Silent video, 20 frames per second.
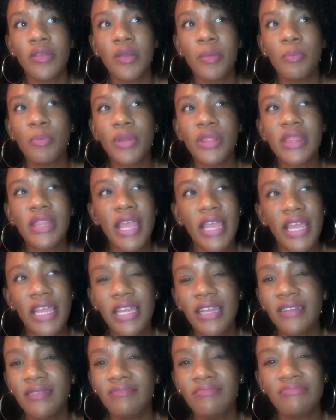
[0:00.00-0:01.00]
But
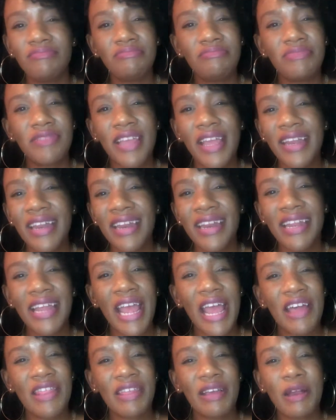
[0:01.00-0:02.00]
they didn't
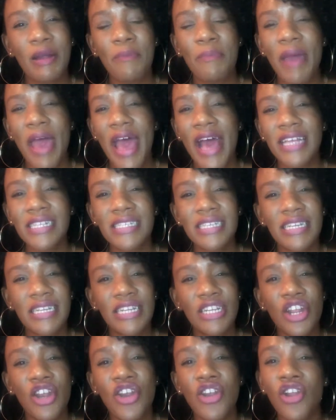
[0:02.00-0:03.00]
have the capacity
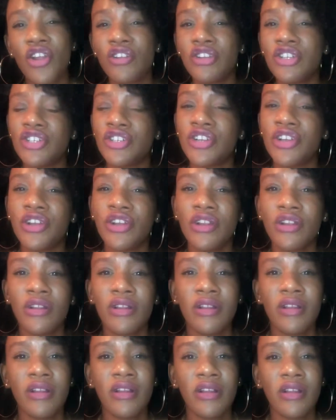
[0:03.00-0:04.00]
to nurture,
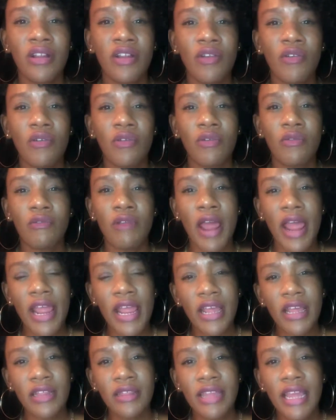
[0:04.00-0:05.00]
right?
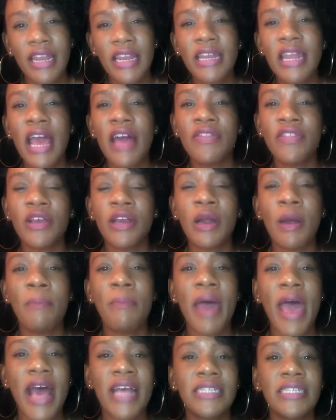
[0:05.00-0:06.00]
They didn't have the
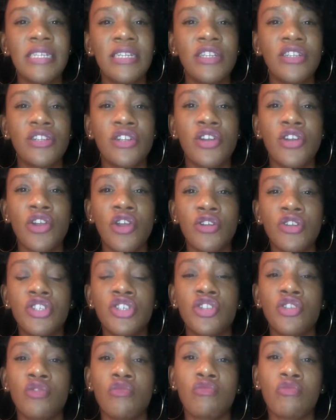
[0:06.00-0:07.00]
capacity to nurture
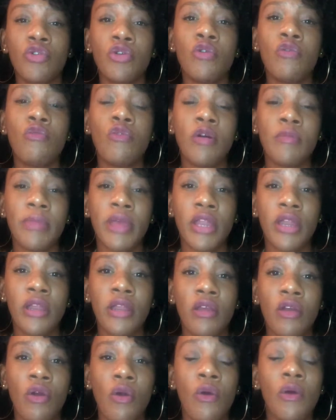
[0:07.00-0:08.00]
the real woman
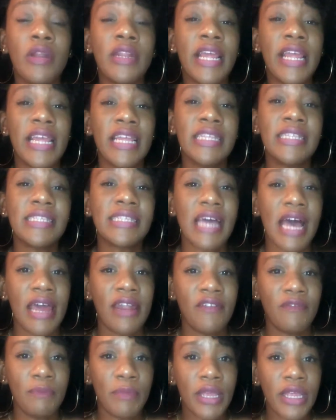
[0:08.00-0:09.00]
on the inside
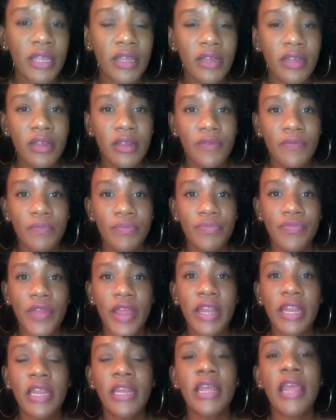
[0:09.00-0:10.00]
of me. They
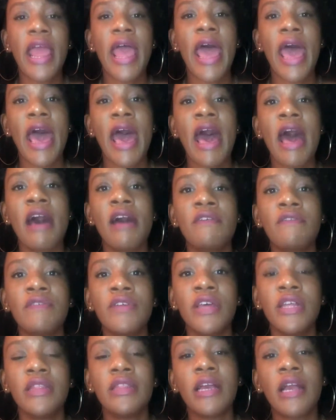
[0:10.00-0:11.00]
didn't have
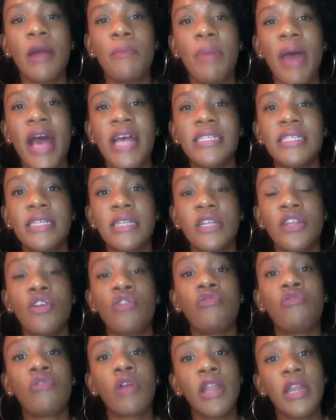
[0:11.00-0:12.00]
the capacity to
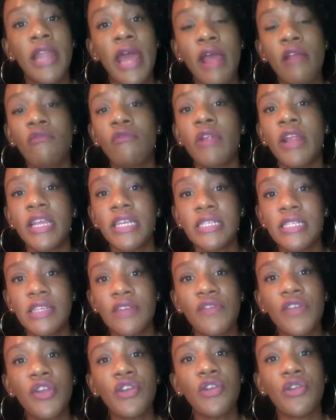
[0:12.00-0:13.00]
run that race
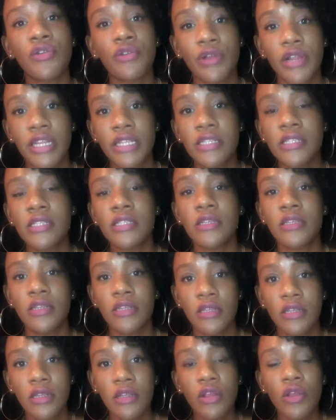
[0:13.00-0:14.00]
of endurance
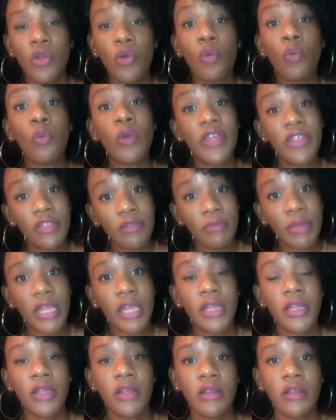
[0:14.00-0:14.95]
with me